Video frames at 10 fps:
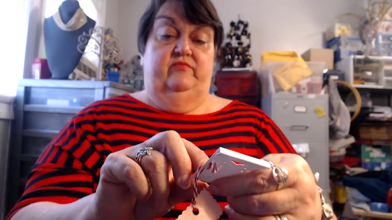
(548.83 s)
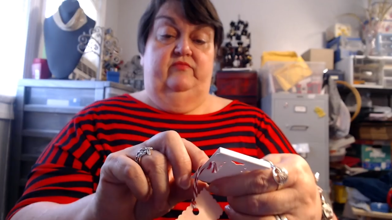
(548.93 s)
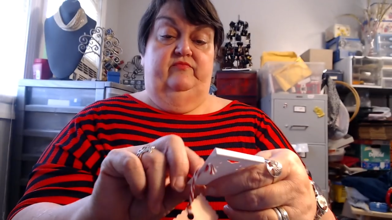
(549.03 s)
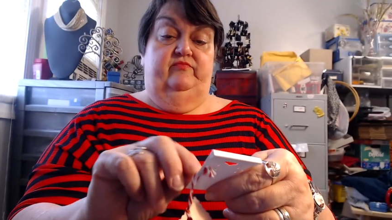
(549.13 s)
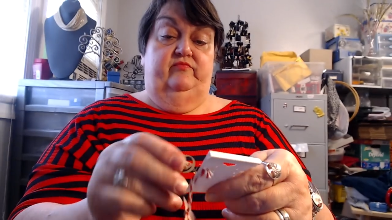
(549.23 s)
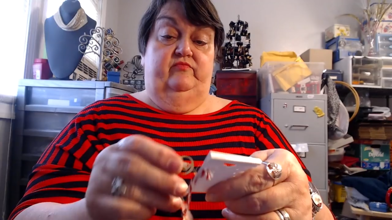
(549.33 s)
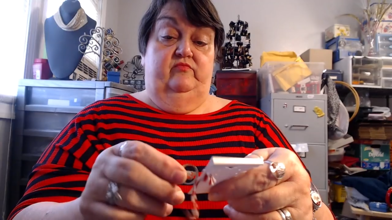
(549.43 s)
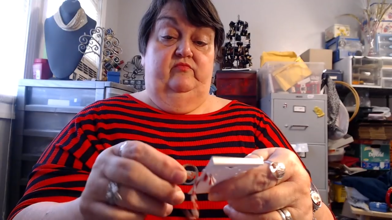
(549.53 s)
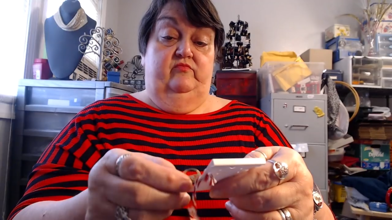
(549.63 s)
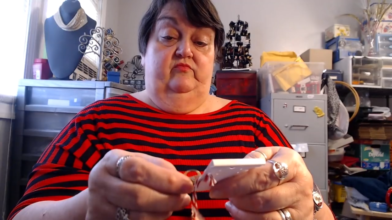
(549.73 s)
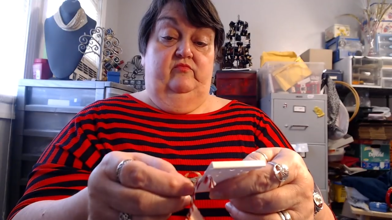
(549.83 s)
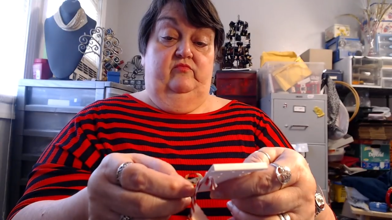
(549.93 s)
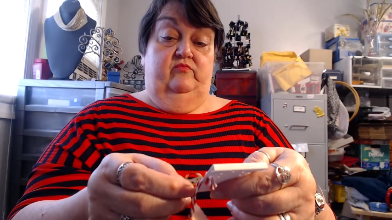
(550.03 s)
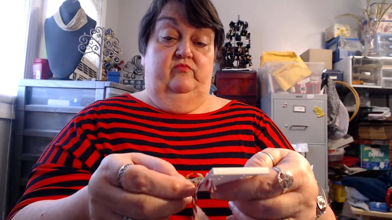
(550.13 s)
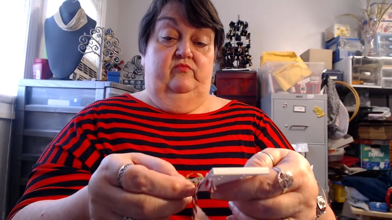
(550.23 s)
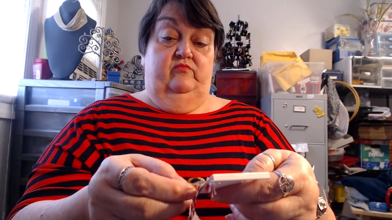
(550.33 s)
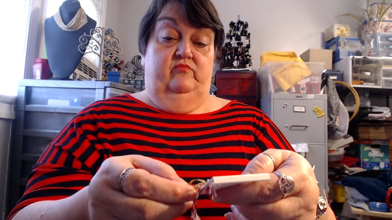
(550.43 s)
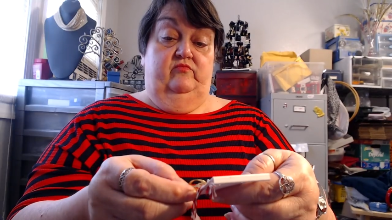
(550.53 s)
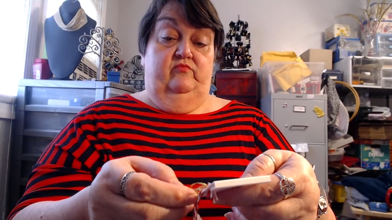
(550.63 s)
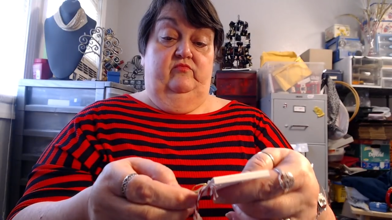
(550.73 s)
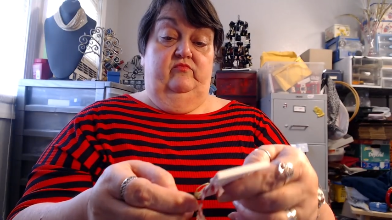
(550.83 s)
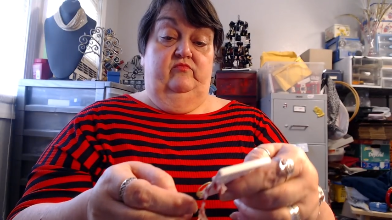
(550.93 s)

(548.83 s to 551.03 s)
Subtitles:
(no one is talking)